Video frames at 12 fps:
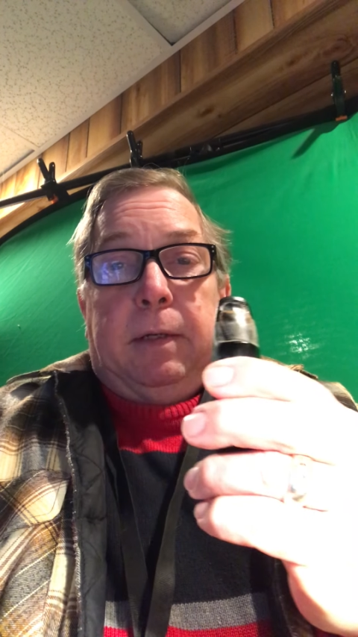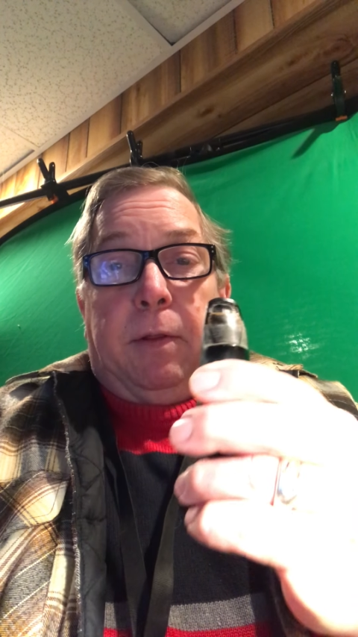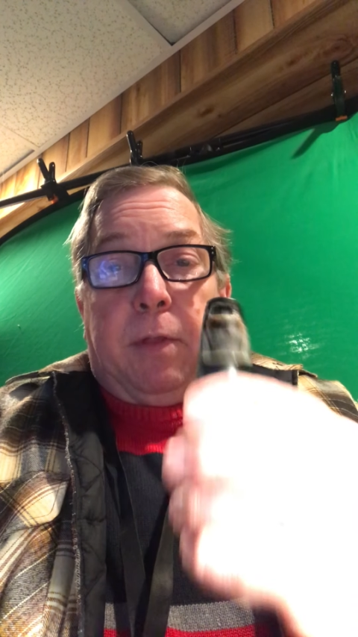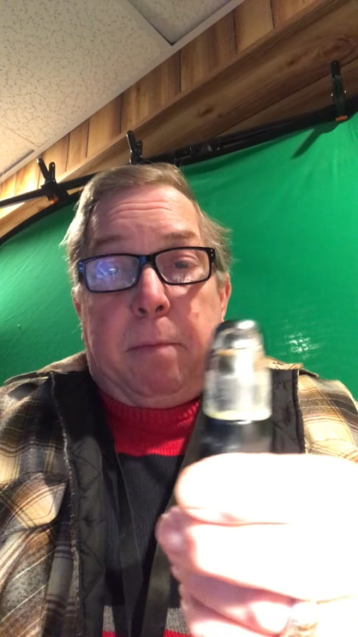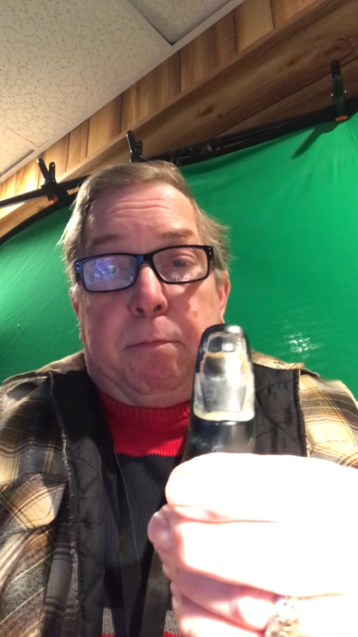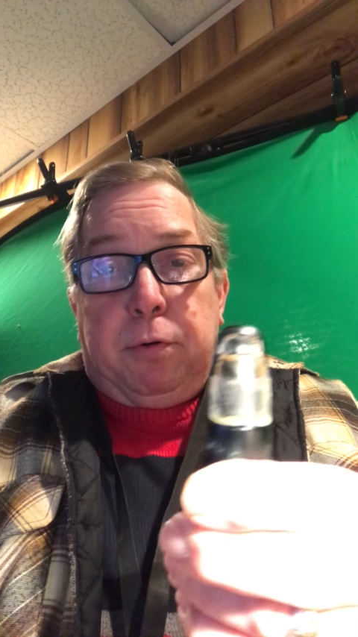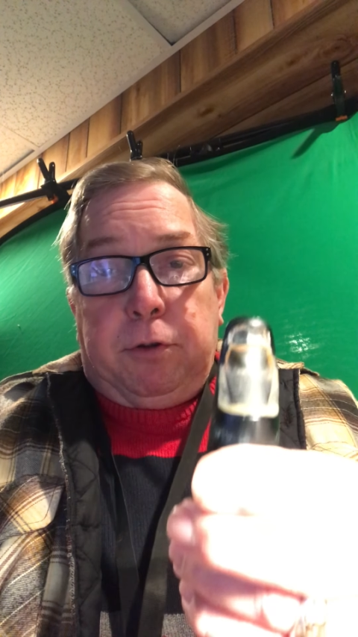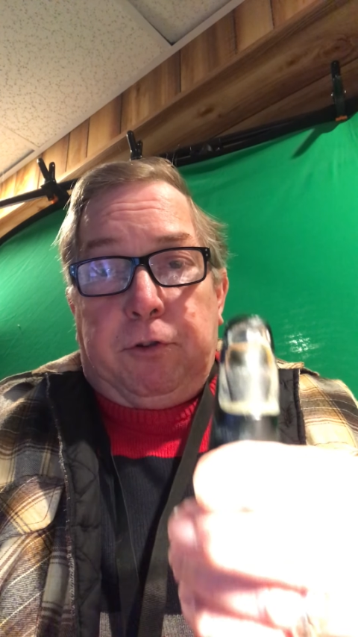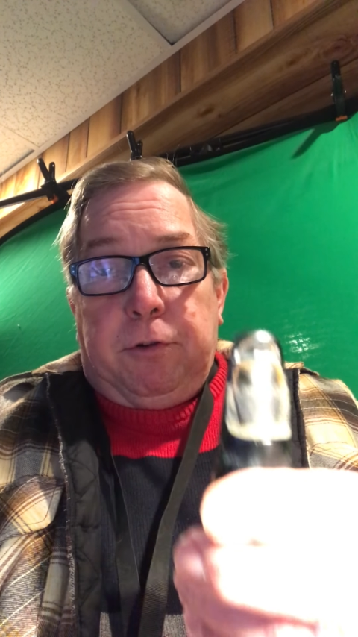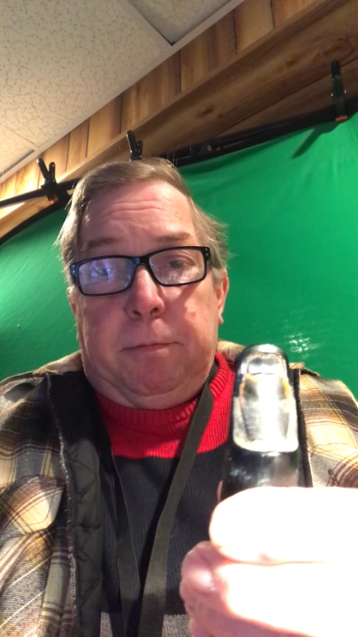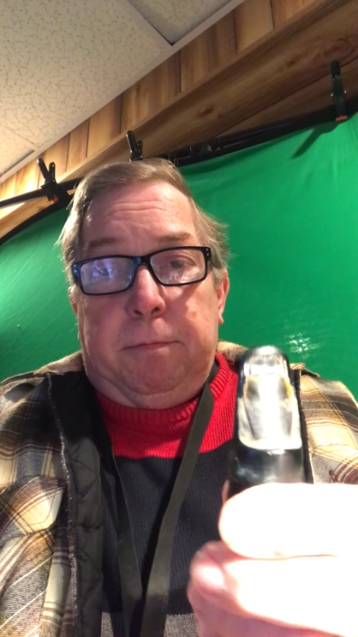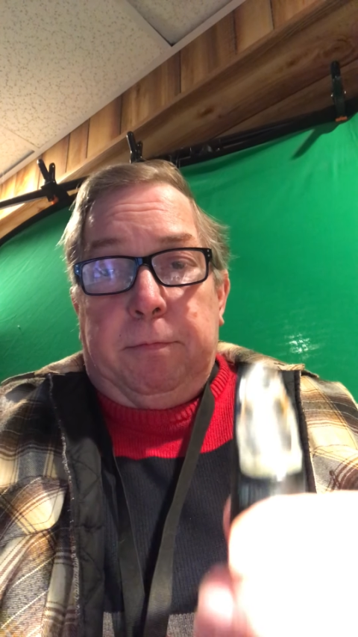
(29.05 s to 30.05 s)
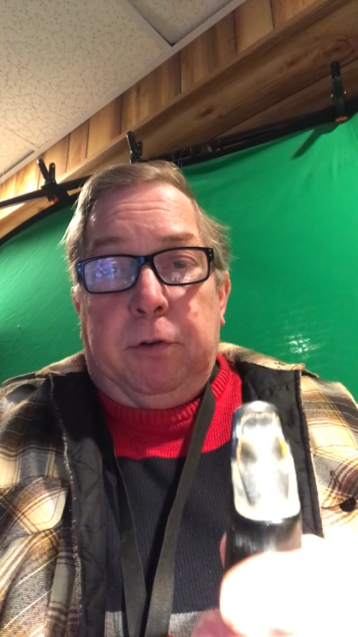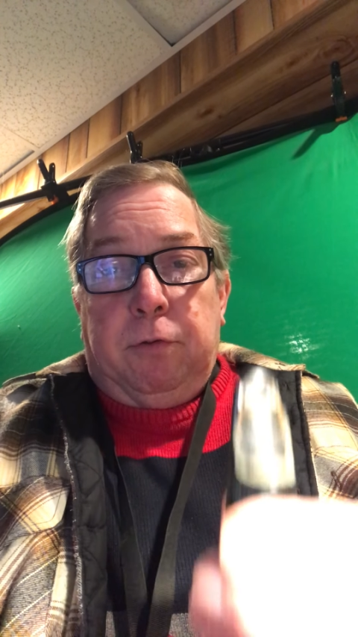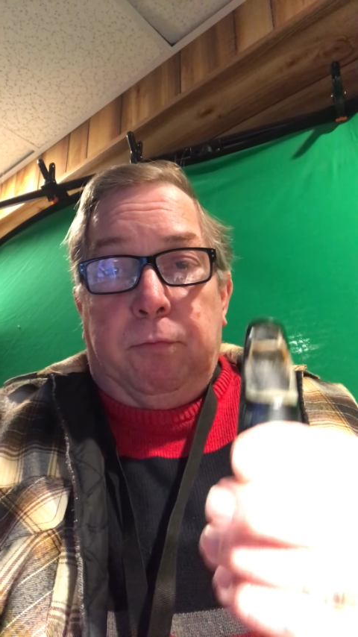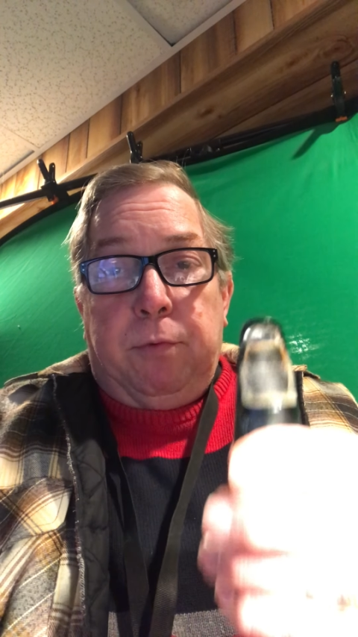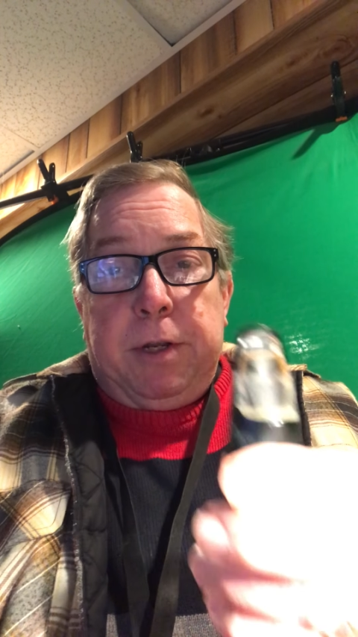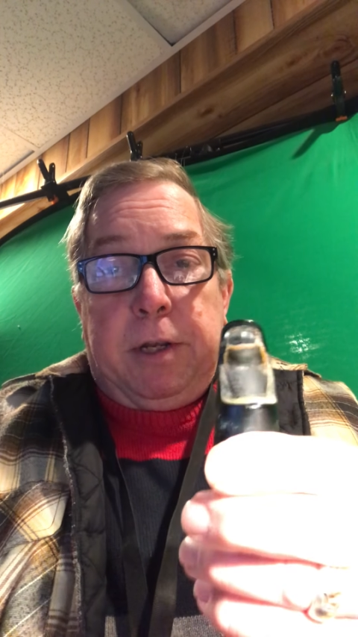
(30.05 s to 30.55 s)
and then put your
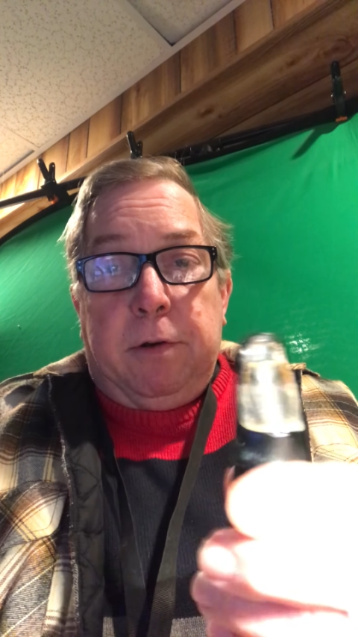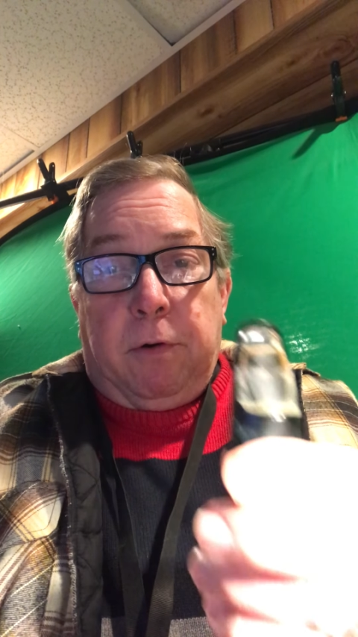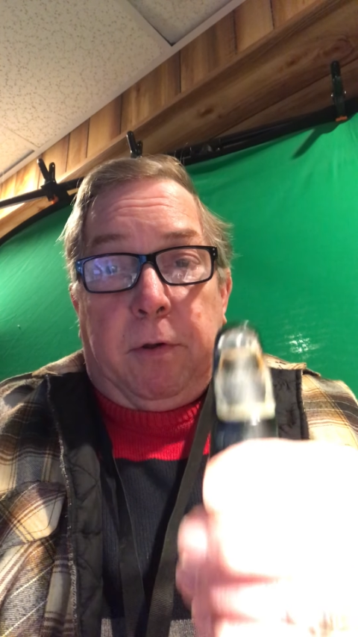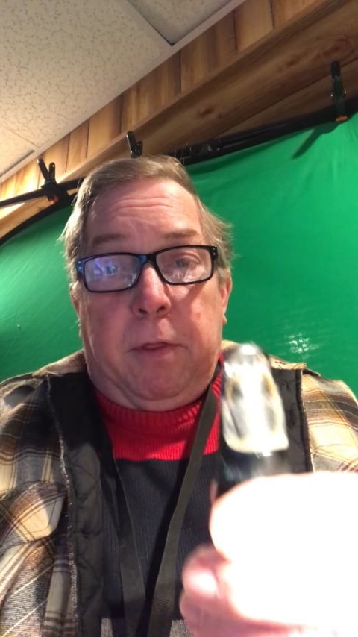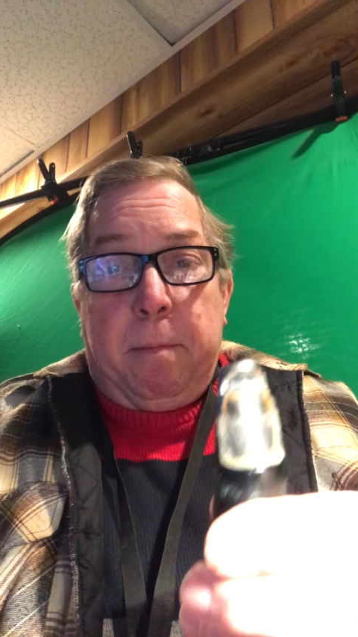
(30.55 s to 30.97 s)
reed on the